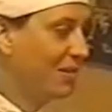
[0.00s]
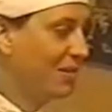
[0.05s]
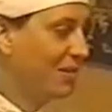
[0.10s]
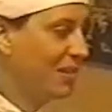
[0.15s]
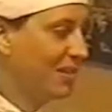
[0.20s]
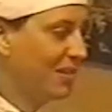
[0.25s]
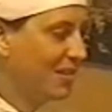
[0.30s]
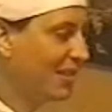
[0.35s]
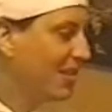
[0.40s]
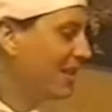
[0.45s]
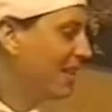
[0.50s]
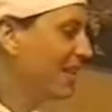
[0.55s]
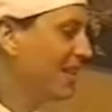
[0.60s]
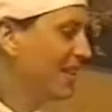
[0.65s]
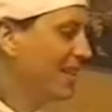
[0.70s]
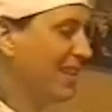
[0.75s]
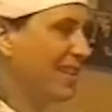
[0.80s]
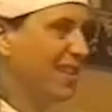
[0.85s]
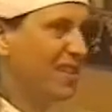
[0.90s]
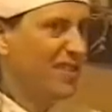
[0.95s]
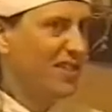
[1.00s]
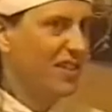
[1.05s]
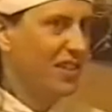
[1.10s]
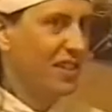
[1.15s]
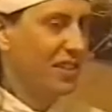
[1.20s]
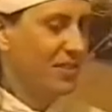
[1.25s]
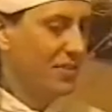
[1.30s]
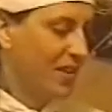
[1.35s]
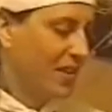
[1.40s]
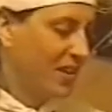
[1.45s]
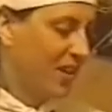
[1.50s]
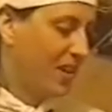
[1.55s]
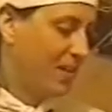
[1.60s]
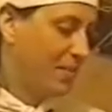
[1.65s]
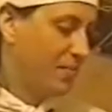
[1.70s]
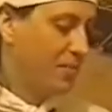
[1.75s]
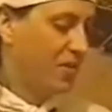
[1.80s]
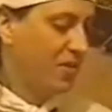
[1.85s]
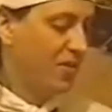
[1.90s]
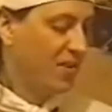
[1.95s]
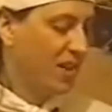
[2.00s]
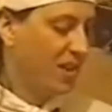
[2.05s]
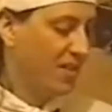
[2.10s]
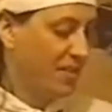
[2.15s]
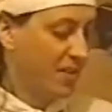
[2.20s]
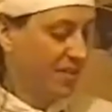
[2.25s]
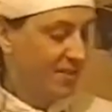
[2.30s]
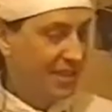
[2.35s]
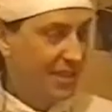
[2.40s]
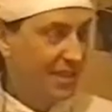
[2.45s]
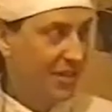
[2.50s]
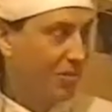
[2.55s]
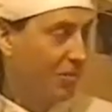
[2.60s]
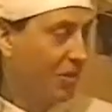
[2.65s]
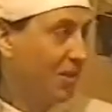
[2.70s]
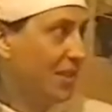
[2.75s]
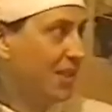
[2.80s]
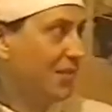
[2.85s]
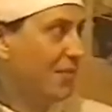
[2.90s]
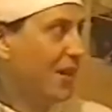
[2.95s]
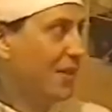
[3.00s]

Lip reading: Although if you're adding more flour, you'll still want to add more water.